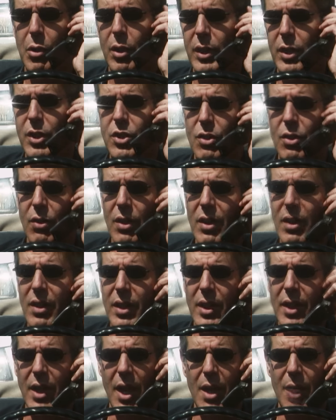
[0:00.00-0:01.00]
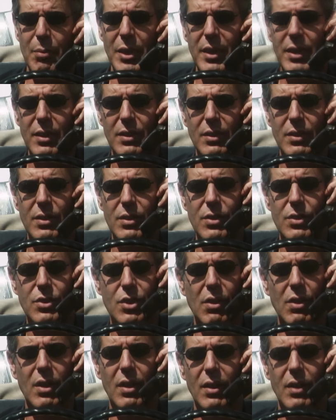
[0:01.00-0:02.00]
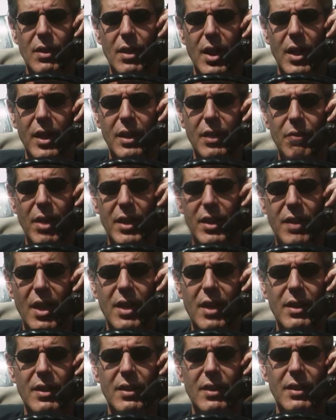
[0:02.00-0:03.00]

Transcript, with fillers: Pauly Shore in Hamlet? Sure, I can write that.